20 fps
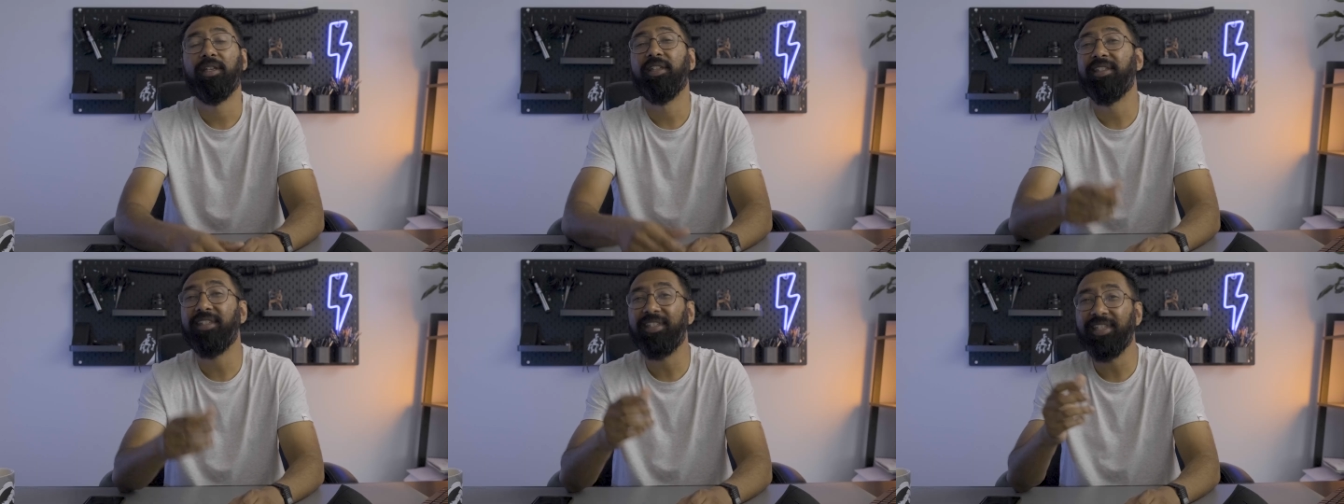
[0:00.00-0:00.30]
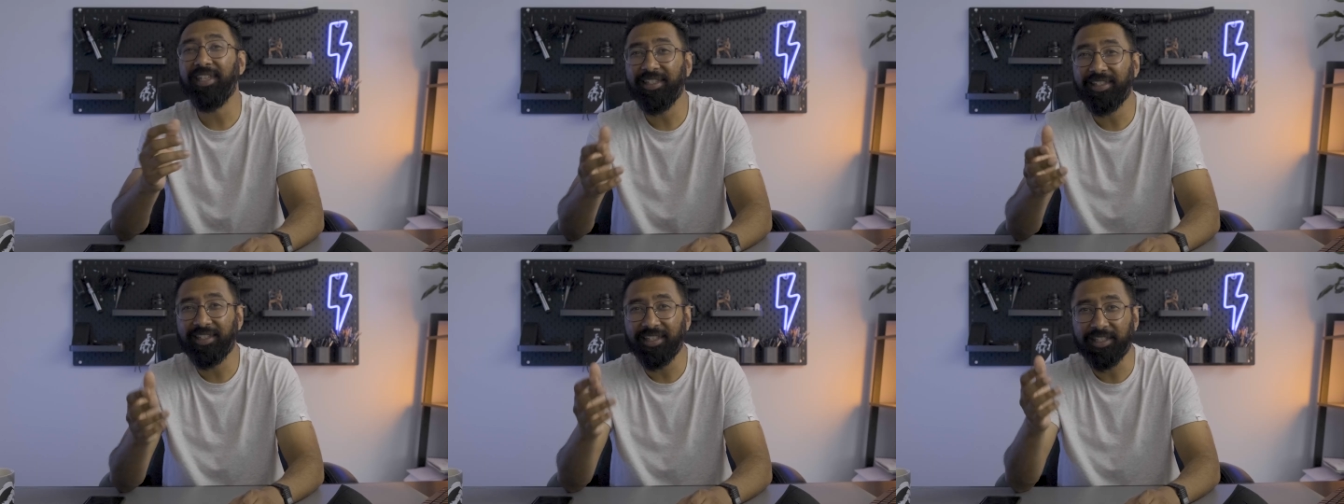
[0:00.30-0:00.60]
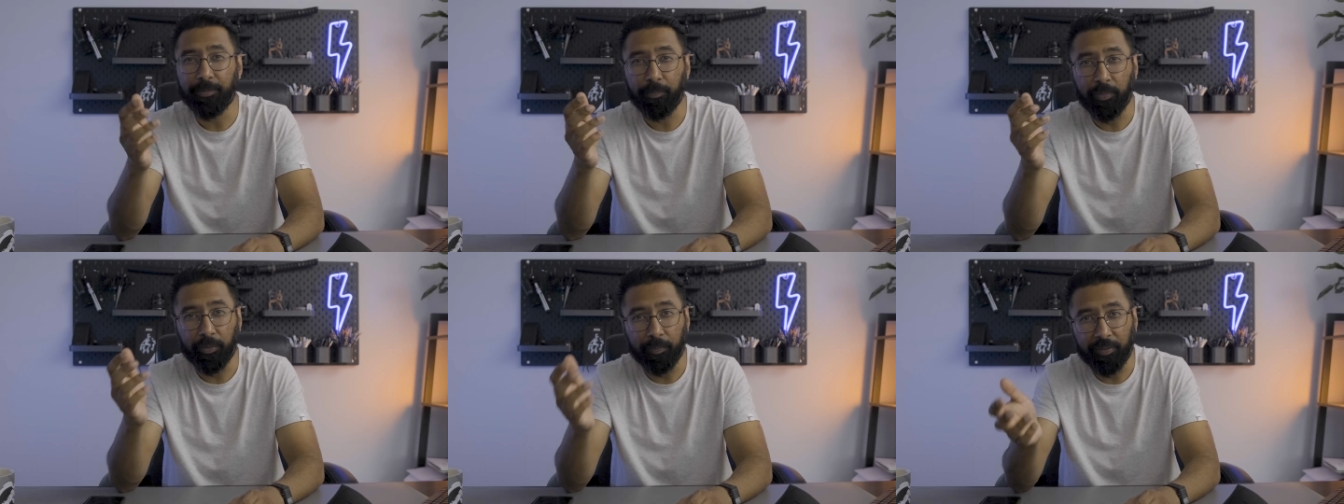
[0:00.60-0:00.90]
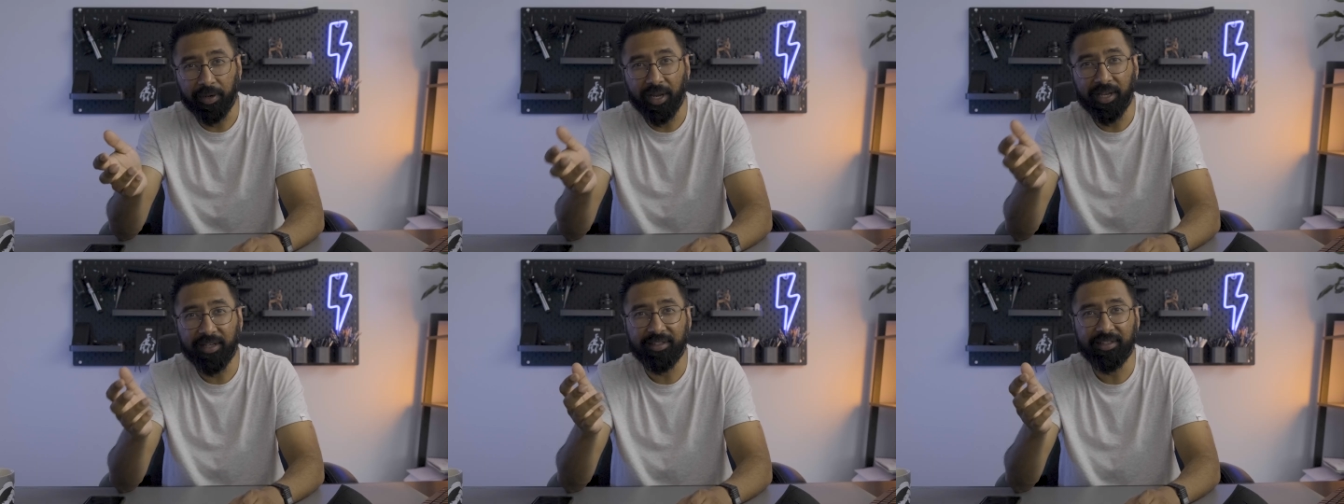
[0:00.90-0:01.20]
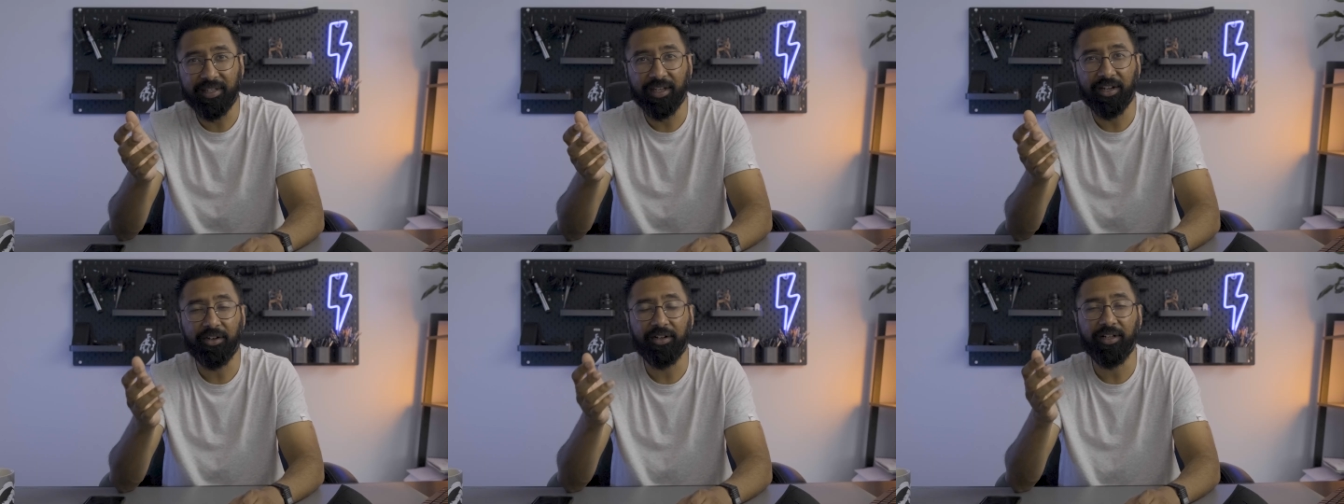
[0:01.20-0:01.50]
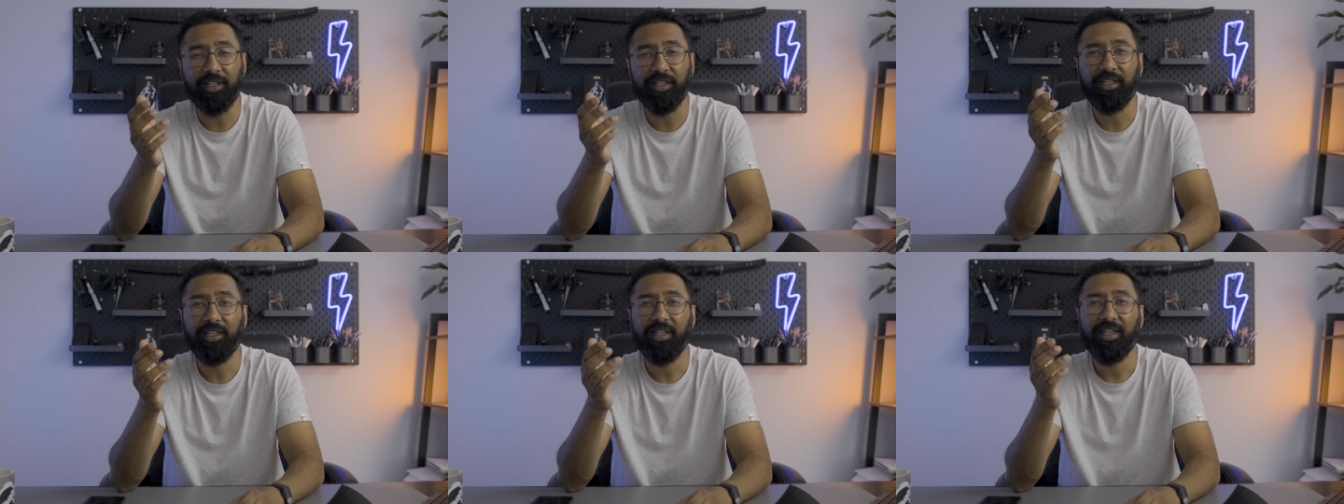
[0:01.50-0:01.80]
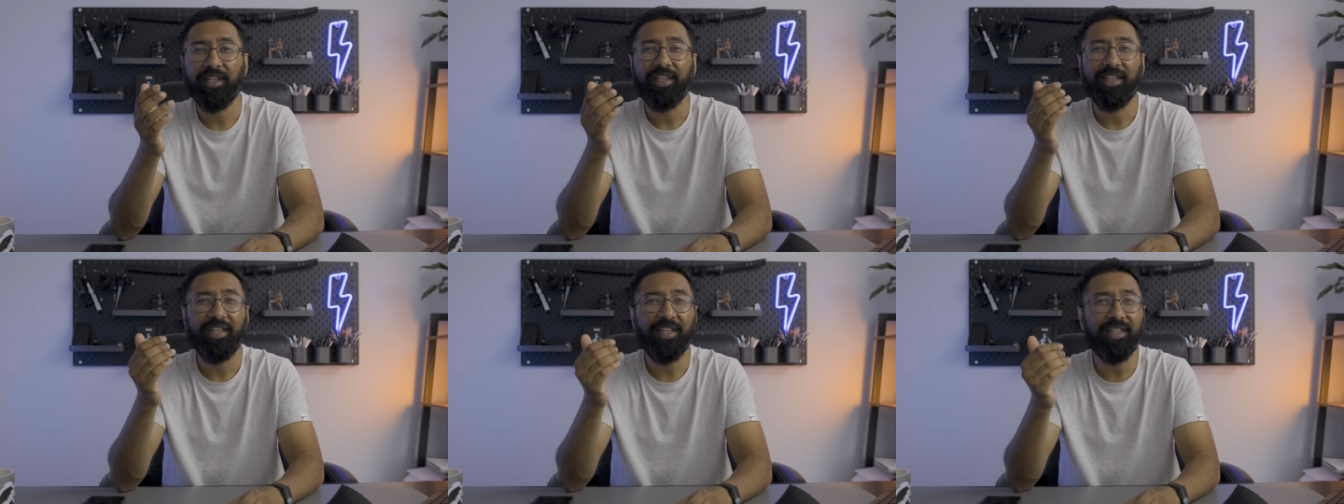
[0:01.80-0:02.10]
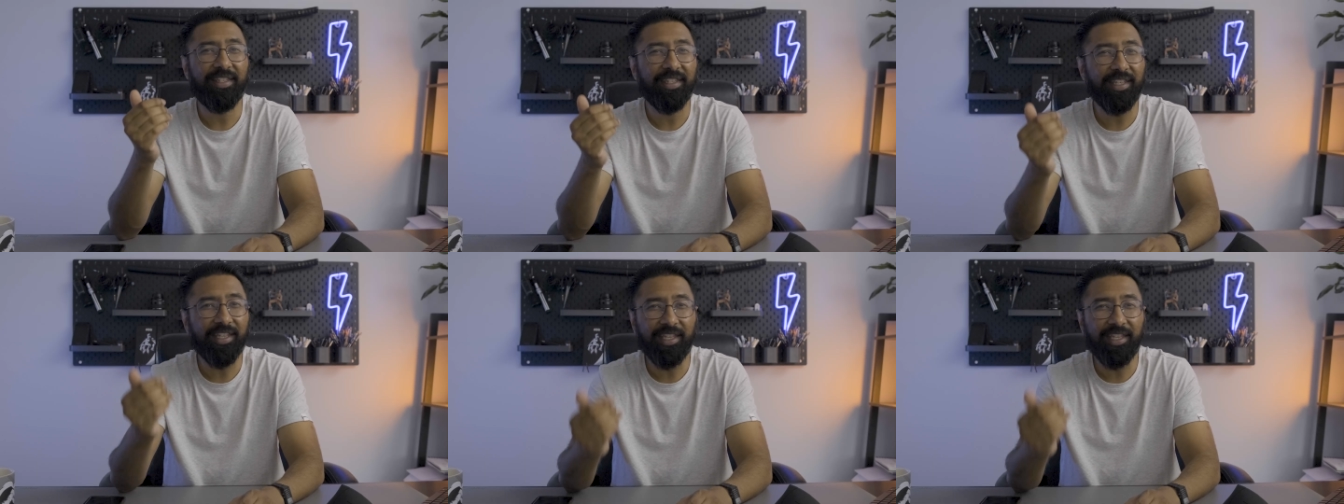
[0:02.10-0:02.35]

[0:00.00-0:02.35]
Since it's proprietary, it's